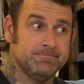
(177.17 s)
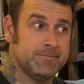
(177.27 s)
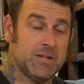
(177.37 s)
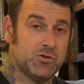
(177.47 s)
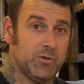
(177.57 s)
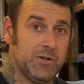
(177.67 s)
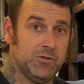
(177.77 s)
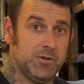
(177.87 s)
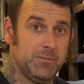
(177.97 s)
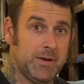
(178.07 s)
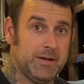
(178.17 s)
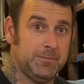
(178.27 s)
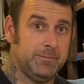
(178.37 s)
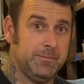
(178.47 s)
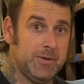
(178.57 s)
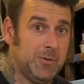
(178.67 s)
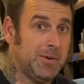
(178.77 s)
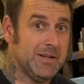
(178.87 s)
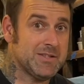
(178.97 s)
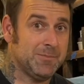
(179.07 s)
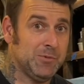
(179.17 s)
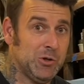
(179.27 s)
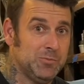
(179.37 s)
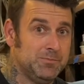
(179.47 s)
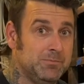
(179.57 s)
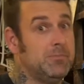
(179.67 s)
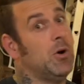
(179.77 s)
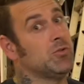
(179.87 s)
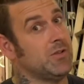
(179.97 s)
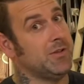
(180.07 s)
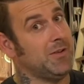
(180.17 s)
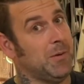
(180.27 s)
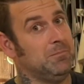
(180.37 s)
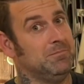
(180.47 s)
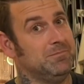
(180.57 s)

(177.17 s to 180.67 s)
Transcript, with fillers: that's greener than make, you know buying something new most of the time.